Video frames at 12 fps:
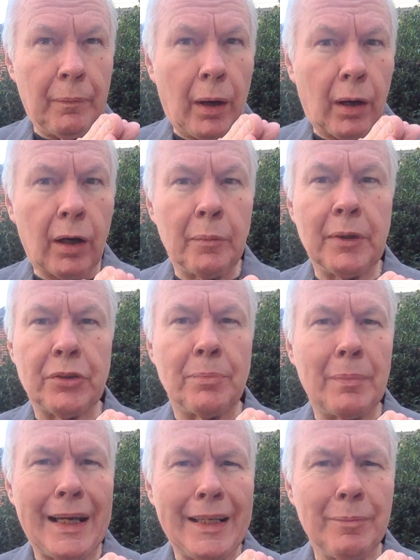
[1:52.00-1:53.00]
harm its
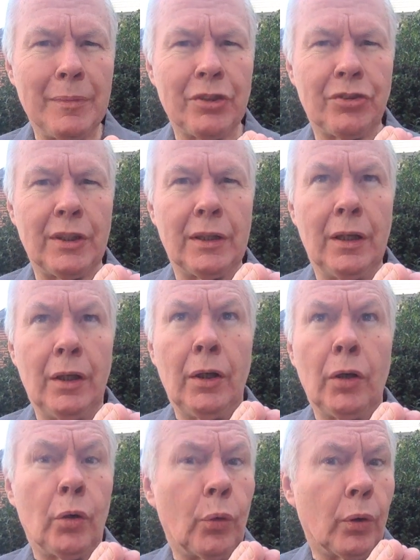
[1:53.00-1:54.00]
main mission
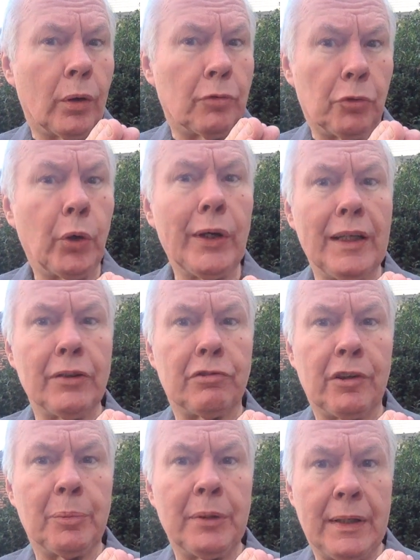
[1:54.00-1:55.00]
or ruin its
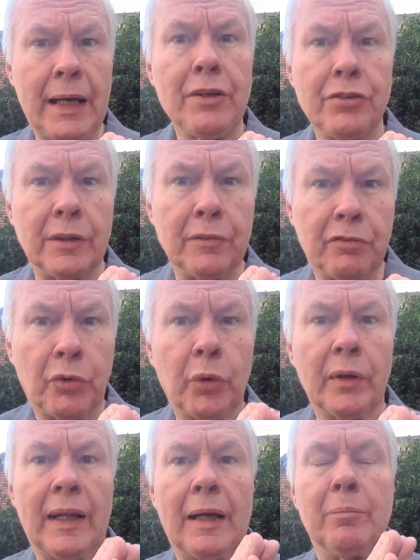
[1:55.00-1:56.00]
reputation
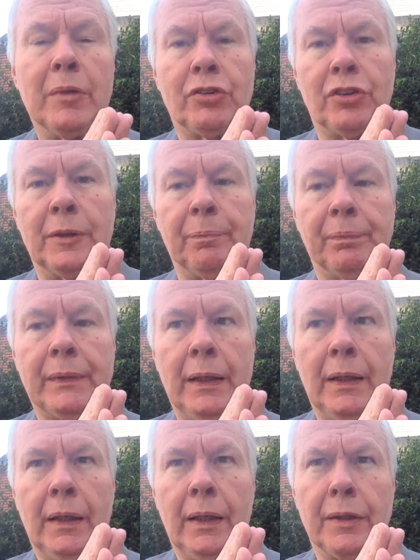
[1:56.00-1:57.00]
for that mission.
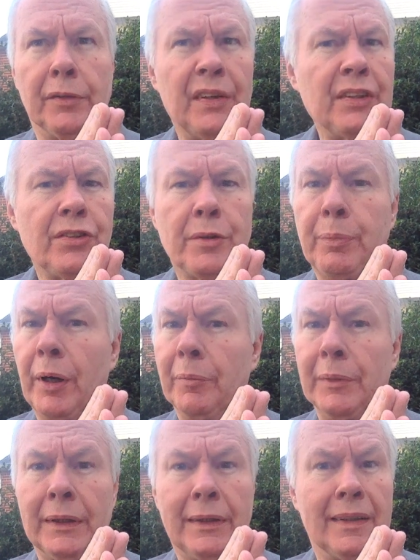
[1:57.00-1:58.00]
Defense
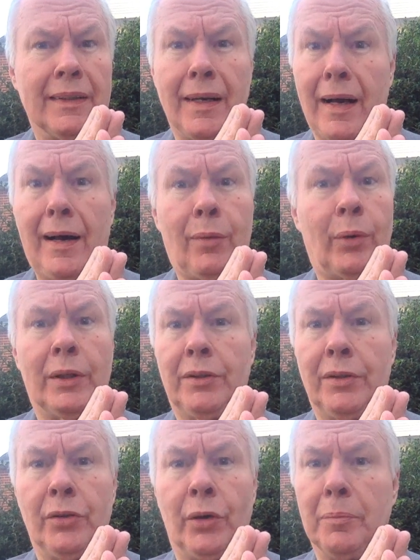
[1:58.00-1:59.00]
Department did not want
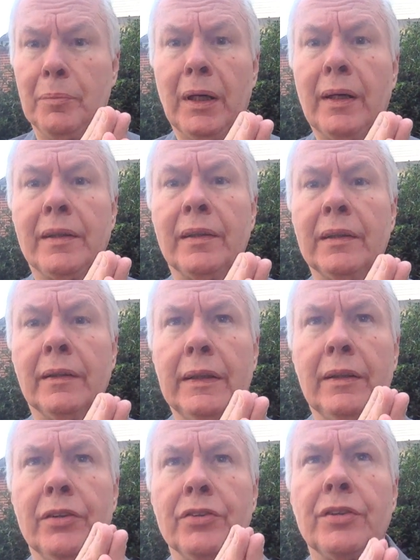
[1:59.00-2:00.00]
to do it. Military
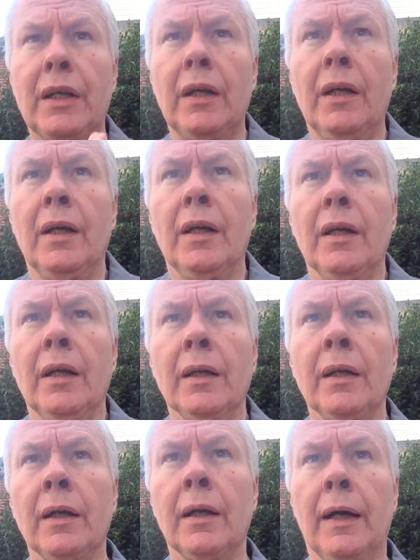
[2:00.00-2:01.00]
leaders
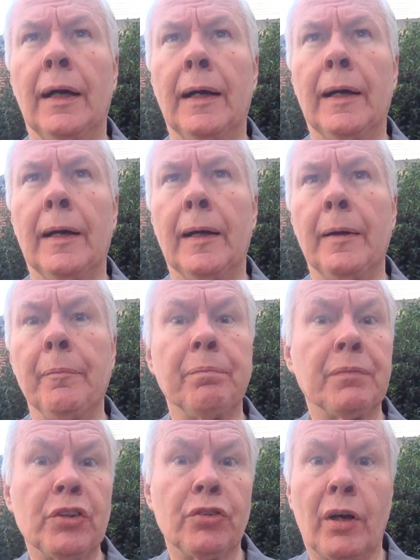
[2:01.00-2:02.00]

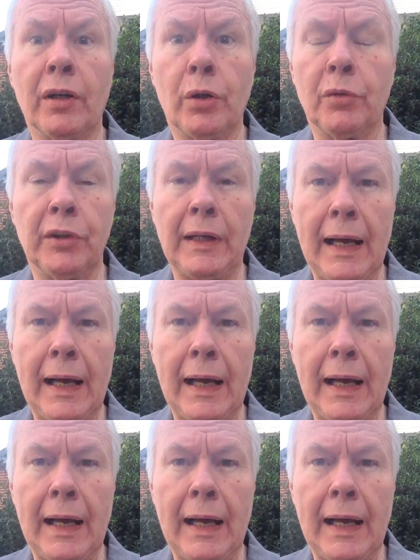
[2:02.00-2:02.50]
saw covert